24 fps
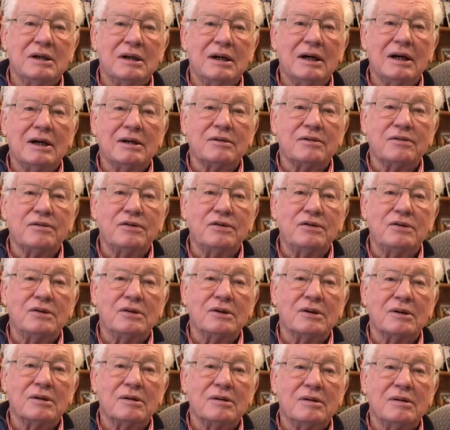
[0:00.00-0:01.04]
and
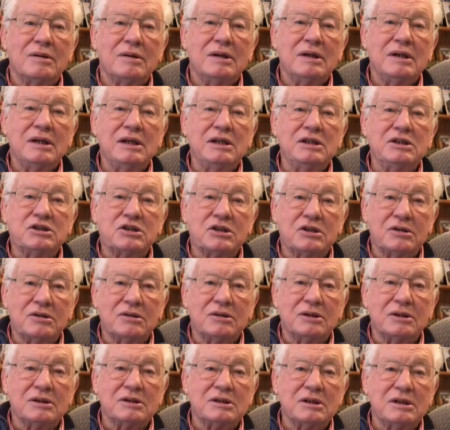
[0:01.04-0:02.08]
for
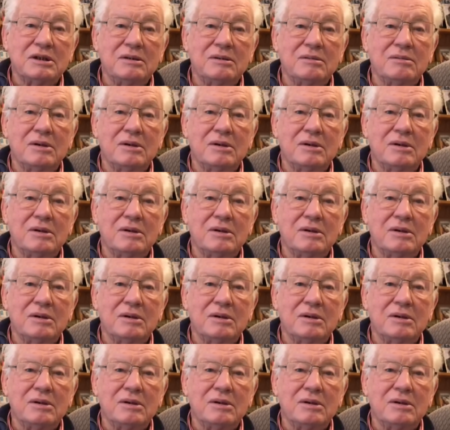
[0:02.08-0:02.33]
eternity.